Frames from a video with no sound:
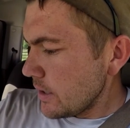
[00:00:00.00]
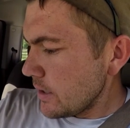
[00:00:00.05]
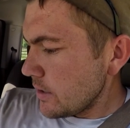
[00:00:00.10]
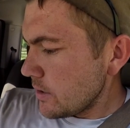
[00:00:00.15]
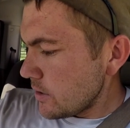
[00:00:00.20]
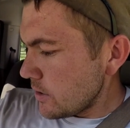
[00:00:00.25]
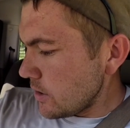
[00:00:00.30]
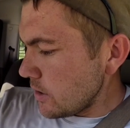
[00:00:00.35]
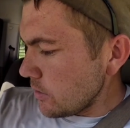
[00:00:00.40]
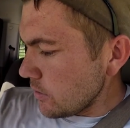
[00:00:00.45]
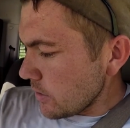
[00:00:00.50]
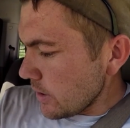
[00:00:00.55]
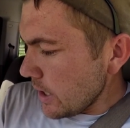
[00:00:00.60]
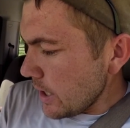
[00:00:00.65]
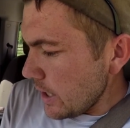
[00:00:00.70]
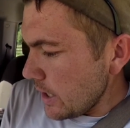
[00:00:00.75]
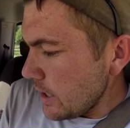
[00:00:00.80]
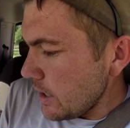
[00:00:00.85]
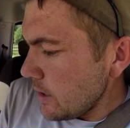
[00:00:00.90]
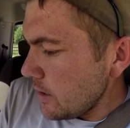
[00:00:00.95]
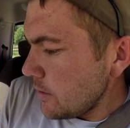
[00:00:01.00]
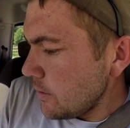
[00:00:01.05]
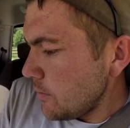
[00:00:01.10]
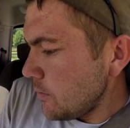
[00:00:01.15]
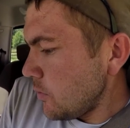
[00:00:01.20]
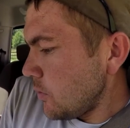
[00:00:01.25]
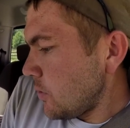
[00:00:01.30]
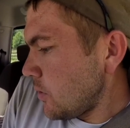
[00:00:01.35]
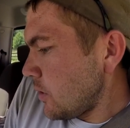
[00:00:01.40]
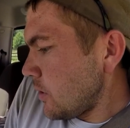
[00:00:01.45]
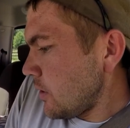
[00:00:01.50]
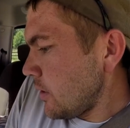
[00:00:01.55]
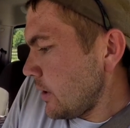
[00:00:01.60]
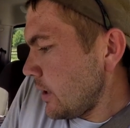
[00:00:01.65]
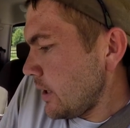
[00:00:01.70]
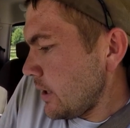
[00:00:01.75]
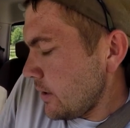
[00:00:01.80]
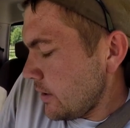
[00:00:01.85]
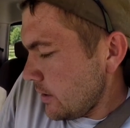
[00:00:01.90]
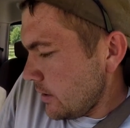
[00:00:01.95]
Stihl KM or
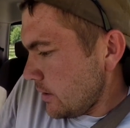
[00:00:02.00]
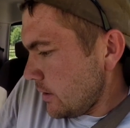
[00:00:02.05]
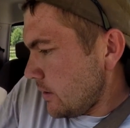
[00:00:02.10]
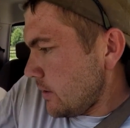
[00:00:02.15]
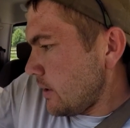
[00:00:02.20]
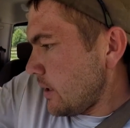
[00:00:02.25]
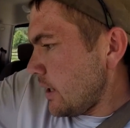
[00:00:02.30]
like the